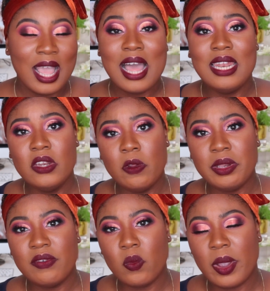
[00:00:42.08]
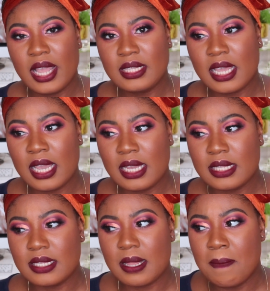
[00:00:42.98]
A little bit of a wear
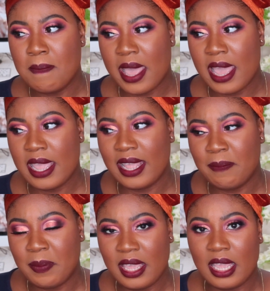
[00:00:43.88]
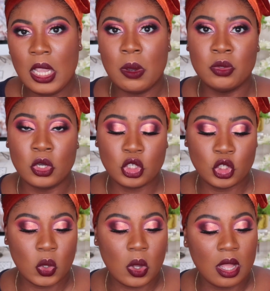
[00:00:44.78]
test, maybe. I'm not
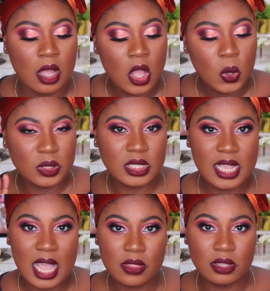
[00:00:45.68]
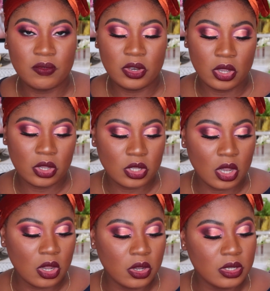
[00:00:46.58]
sure. We'll see how this video
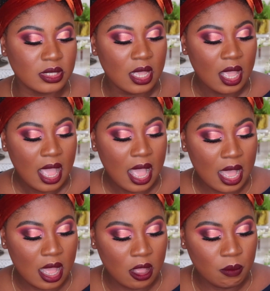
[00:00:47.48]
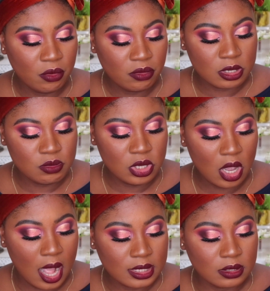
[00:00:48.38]
goes. Some new
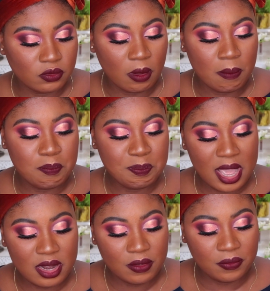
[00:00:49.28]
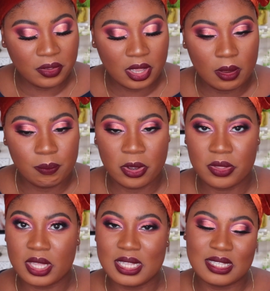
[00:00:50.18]
items from Benefit,
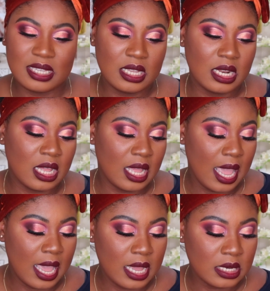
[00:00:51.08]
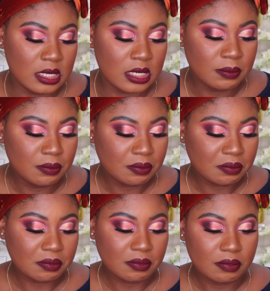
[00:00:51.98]
both concealer and
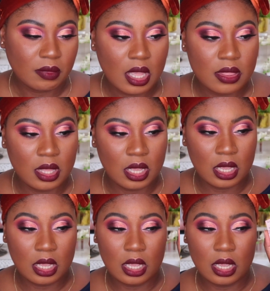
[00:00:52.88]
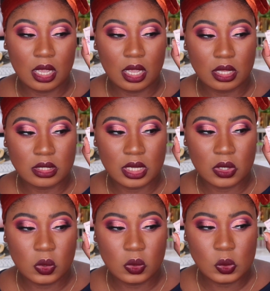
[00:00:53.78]
the
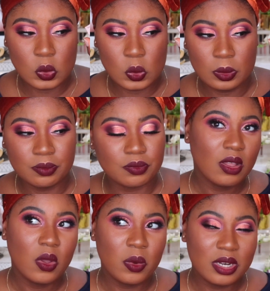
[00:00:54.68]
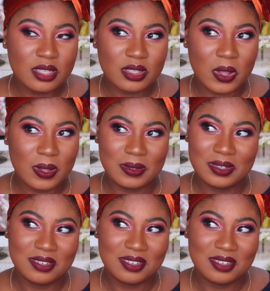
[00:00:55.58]
Tickle, what is this called?